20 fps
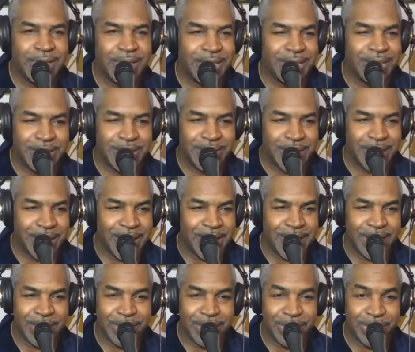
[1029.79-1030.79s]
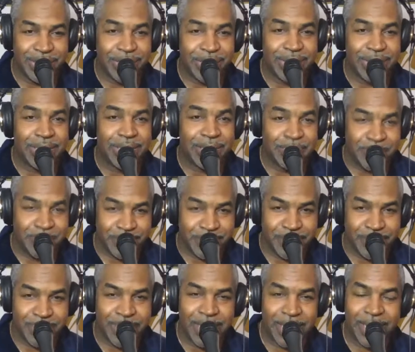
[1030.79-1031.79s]
the chat, or
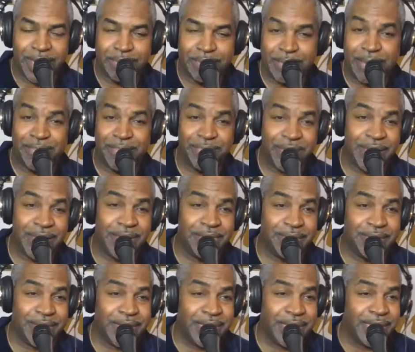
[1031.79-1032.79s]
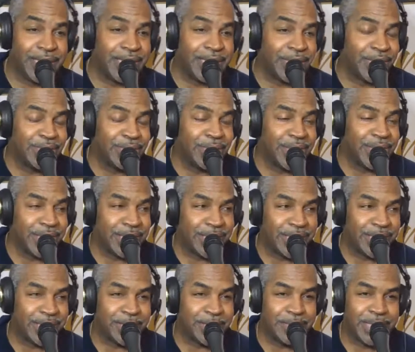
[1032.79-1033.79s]
my favorite, which is
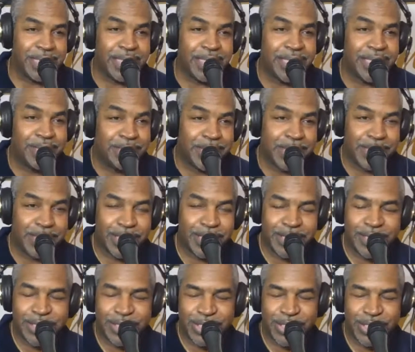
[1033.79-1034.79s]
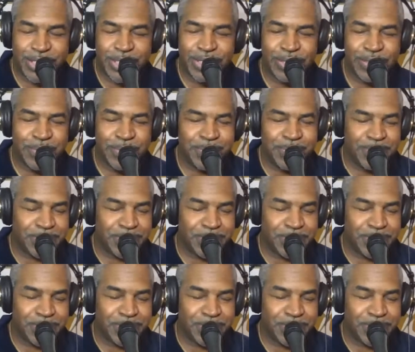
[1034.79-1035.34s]
send me an email to